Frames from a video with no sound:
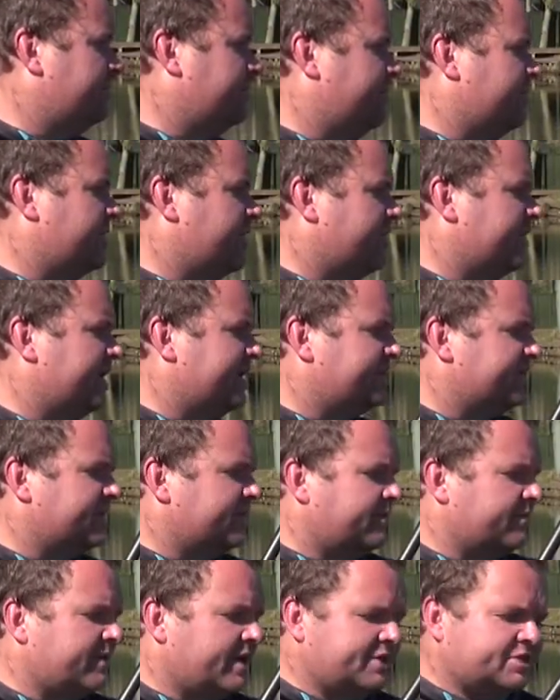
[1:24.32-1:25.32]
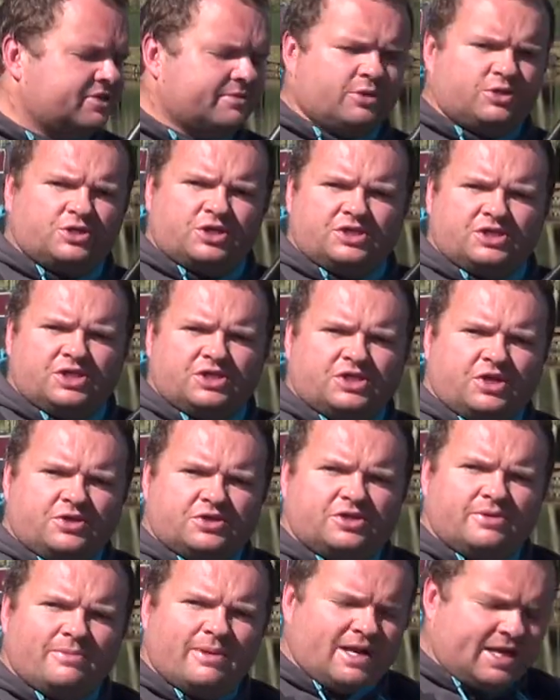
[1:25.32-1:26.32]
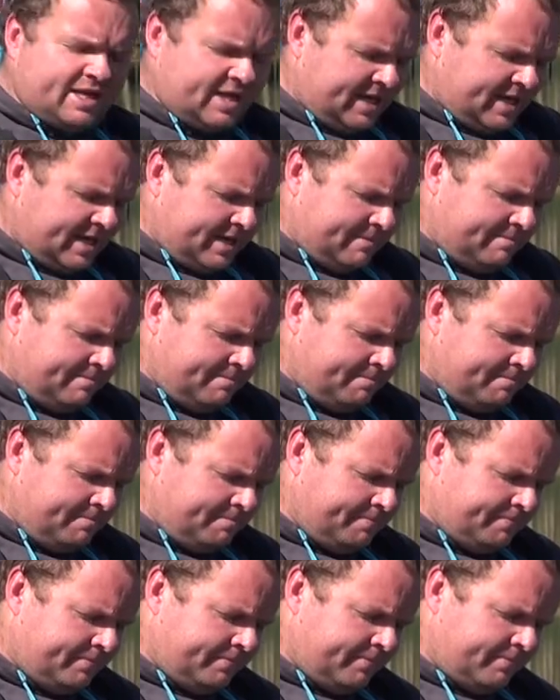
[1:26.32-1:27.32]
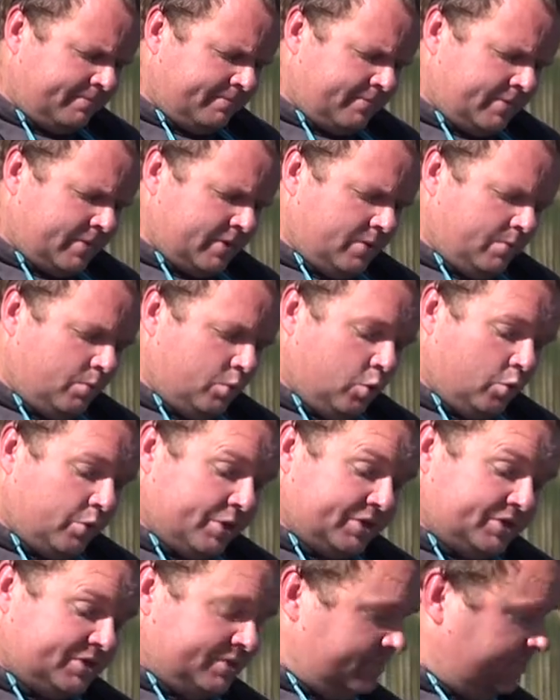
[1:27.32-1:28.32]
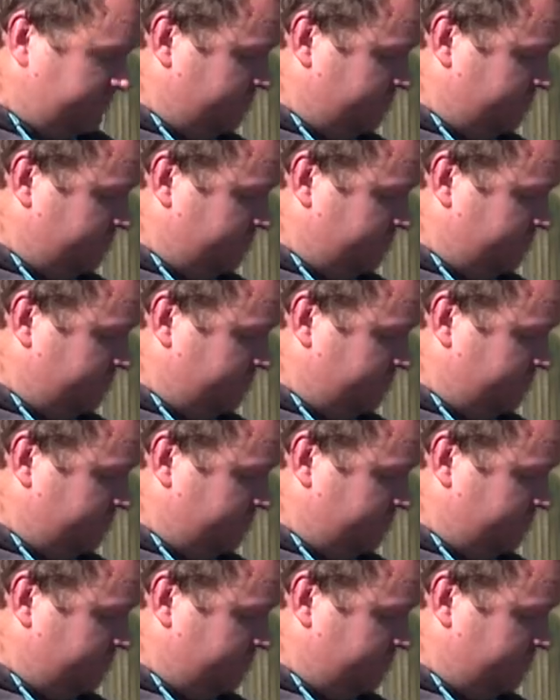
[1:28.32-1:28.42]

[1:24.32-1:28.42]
we don't need to do that so much because there's not so many walkers.